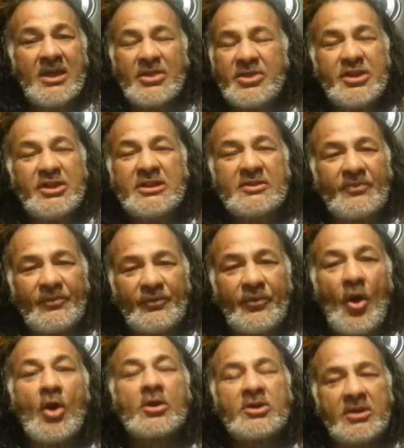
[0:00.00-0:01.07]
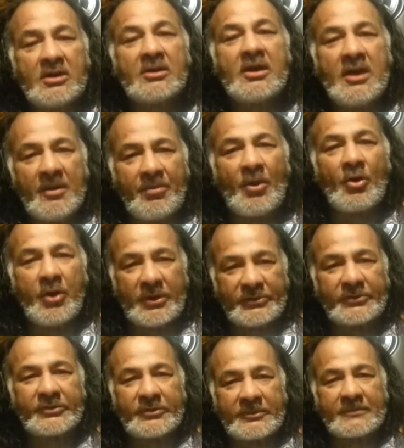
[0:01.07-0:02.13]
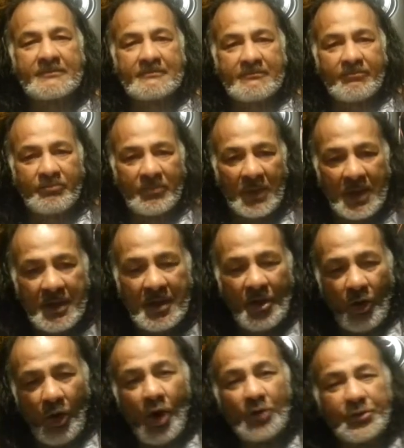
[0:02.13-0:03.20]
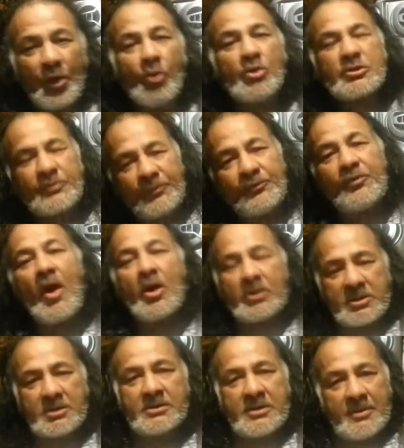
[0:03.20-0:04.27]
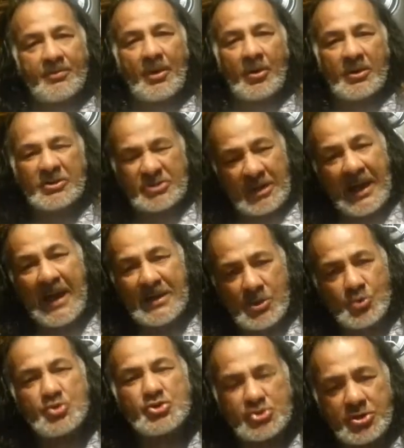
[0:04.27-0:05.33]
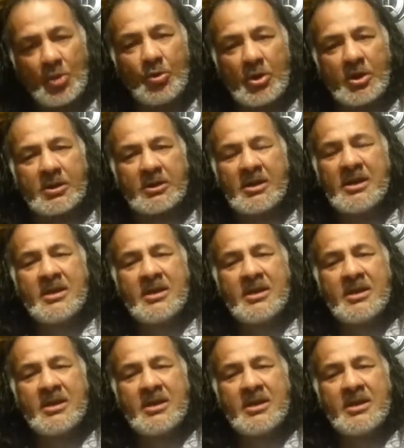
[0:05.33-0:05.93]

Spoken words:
These fucking hypocrites. Or those fucking hypocrites. And I use the word